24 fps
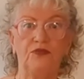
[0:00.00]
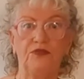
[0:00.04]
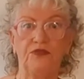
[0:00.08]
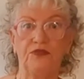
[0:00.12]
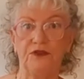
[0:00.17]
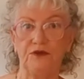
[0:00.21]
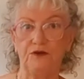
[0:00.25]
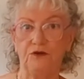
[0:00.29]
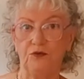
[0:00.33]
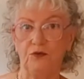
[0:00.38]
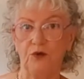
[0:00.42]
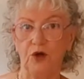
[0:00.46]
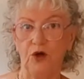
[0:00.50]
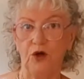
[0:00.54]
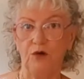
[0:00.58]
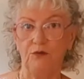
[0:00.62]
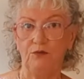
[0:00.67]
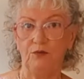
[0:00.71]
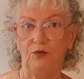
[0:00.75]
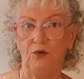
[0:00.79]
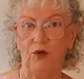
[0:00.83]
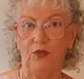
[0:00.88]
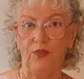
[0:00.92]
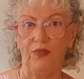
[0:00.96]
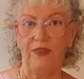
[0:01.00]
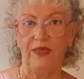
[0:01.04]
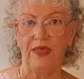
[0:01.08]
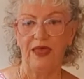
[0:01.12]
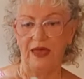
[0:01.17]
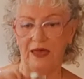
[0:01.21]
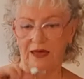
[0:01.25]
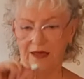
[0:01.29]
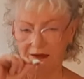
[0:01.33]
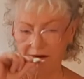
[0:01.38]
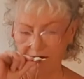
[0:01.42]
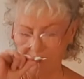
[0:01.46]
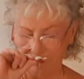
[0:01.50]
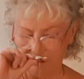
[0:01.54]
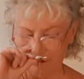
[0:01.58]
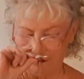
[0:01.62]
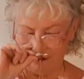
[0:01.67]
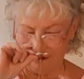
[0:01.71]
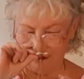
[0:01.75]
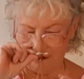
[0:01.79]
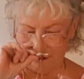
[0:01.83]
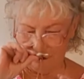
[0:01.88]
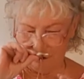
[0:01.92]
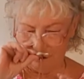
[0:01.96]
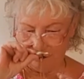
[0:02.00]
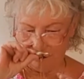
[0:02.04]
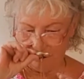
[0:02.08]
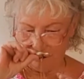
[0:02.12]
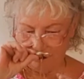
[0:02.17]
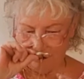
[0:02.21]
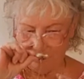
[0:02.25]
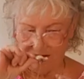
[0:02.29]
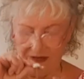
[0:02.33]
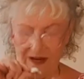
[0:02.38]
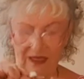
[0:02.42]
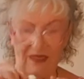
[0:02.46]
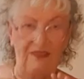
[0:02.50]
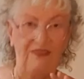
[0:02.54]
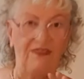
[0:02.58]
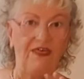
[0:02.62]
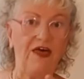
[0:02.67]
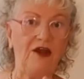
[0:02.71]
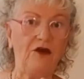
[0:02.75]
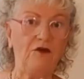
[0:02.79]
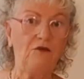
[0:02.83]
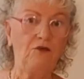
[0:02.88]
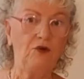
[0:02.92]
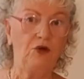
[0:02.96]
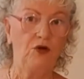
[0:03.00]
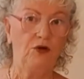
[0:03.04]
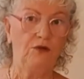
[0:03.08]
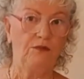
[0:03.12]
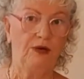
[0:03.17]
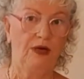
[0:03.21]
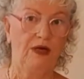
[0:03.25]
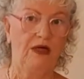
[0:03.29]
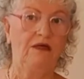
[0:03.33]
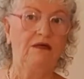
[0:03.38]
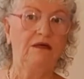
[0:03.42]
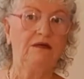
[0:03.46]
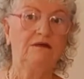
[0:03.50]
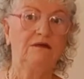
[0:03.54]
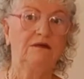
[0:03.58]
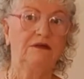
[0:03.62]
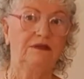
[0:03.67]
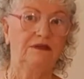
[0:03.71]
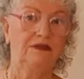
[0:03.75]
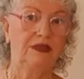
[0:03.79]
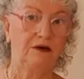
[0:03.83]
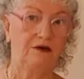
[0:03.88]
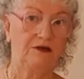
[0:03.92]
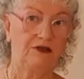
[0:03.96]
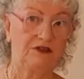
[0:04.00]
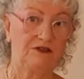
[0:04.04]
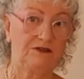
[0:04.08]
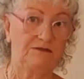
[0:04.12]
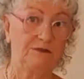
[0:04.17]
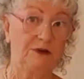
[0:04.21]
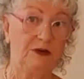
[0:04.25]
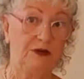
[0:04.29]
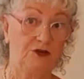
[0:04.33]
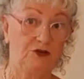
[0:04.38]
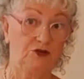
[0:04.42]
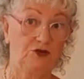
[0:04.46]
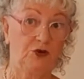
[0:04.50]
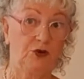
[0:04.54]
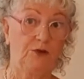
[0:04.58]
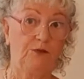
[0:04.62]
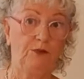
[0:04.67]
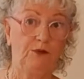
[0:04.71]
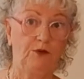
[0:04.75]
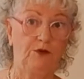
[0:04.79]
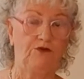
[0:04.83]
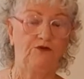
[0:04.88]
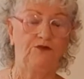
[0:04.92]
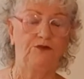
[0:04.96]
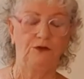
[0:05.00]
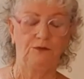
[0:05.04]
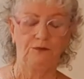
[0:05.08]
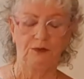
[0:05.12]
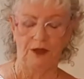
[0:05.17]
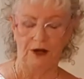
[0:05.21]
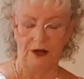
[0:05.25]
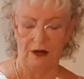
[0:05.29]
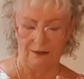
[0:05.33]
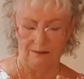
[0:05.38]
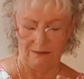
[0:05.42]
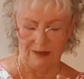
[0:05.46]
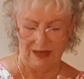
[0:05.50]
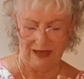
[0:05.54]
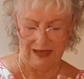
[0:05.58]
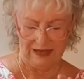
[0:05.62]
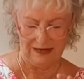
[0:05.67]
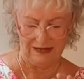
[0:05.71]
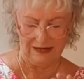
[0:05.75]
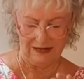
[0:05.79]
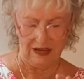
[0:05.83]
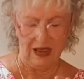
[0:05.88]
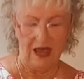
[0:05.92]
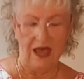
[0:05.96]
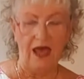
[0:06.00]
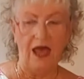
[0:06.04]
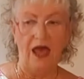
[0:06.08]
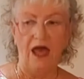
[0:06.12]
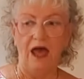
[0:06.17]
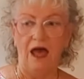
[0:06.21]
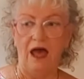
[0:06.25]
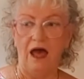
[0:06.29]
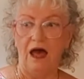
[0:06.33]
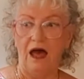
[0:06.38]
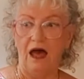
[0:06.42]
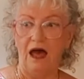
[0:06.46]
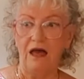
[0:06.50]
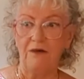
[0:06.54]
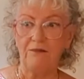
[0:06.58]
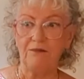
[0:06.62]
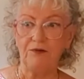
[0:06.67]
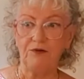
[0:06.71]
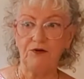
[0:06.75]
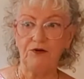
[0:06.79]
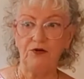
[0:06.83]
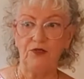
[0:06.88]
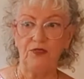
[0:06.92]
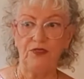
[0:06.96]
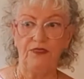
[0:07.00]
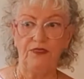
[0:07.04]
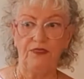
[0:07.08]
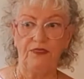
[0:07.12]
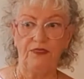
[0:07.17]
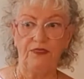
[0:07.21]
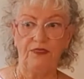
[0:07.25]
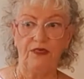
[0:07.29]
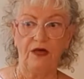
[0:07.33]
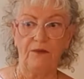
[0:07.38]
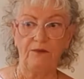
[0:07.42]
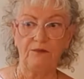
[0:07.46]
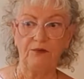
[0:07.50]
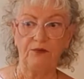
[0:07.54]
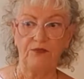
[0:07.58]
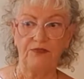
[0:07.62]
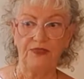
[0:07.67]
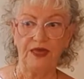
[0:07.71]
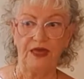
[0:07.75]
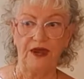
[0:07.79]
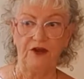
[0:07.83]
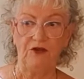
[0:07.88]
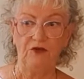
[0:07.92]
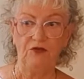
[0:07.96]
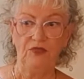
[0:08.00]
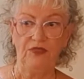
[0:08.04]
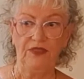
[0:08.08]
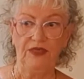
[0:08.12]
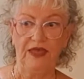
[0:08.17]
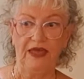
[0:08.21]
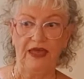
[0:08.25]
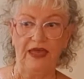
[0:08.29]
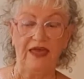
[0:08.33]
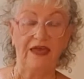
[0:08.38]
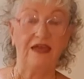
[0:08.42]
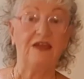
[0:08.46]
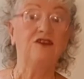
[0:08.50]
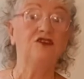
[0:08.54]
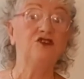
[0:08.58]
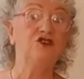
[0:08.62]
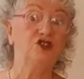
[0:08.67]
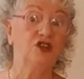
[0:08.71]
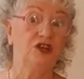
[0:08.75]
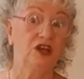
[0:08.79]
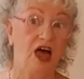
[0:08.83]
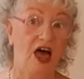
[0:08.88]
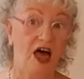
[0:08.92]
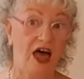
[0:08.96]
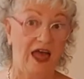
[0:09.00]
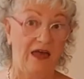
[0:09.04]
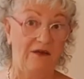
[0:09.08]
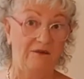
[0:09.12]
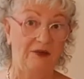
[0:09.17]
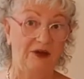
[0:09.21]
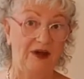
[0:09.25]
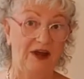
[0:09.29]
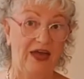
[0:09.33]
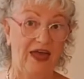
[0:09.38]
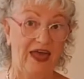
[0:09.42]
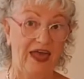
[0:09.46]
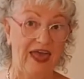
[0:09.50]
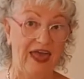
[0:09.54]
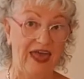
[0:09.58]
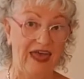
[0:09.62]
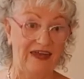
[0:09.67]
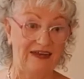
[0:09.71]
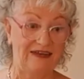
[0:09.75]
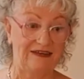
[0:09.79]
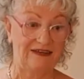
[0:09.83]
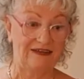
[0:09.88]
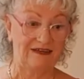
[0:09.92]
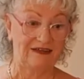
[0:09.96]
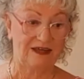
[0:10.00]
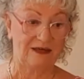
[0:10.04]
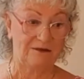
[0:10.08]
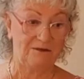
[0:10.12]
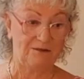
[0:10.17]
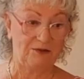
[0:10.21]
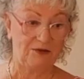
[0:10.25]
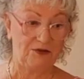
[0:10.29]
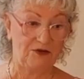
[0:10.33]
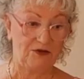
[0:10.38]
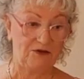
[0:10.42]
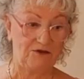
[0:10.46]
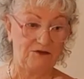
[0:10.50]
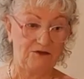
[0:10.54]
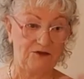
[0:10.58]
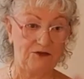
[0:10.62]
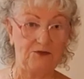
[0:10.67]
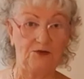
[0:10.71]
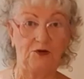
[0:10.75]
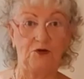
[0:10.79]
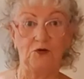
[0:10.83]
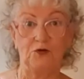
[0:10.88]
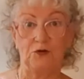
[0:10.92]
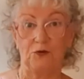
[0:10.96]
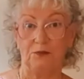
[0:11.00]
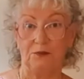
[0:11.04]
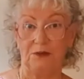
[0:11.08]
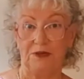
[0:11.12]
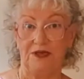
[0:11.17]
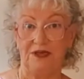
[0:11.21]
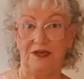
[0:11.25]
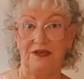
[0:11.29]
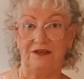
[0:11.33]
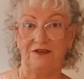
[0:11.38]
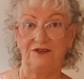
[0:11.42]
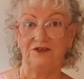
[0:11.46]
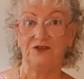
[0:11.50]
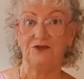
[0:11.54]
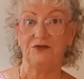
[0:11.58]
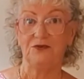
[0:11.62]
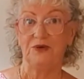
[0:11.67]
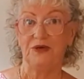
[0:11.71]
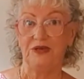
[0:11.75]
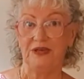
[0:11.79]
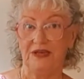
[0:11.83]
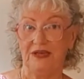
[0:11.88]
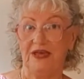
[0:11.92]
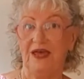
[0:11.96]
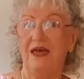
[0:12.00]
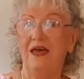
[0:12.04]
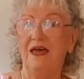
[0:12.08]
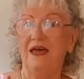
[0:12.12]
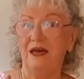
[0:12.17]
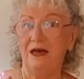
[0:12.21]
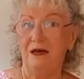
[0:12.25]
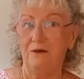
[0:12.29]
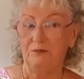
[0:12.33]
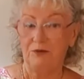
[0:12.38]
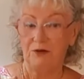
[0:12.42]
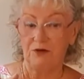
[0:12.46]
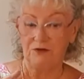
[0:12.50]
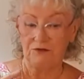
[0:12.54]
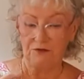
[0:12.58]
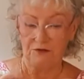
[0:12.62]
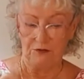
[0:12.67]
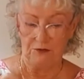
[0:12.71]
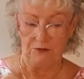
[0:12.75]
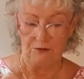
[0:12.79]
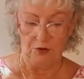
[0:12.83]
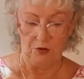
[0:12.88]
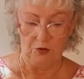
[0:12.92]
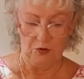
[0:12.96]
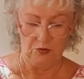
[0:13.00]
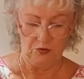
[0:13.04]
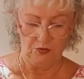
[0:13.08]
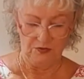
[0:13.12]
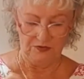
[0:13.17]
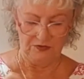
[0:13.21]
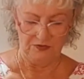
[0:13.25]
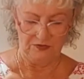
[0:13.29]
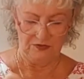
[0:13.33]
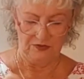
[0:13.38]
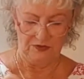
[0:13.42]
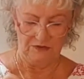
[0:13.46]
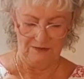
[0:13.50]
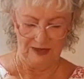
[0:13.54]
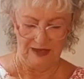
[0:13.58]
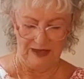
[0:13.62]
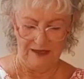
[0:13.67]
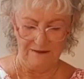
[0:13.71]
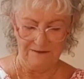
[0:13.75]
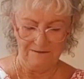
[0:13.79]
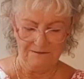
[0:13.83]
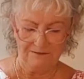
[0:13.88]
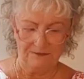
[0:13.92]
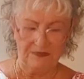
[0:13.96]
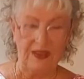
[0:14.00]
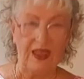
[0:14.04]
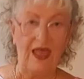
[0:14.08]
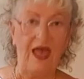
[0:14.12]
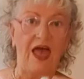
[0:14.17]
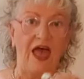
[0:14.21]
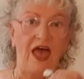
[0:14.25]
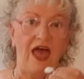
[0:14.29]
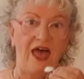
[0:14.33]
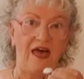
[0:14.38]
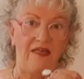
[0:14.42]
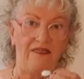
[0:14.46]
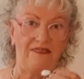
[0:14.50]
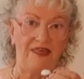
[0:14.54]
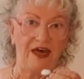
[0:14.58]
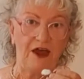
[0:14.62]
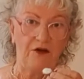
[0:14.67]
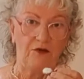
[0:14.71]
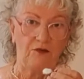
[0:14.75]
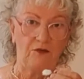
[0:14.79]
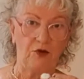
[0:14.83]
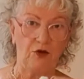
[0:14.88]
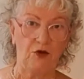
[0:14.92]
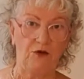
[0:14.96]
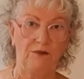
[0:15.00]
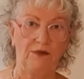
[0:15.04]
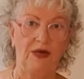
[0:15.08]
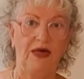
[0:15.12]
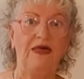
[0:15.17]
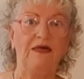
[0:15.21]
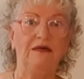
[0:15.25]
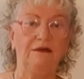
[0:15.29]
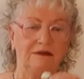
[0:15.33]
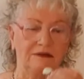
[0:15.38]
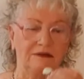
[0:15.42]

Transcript: the aroma on there. Now that aroma, that is my Joy perfume that I made. I put that on there in July when I had a perfume group here doing a perfume course with me, and that aroma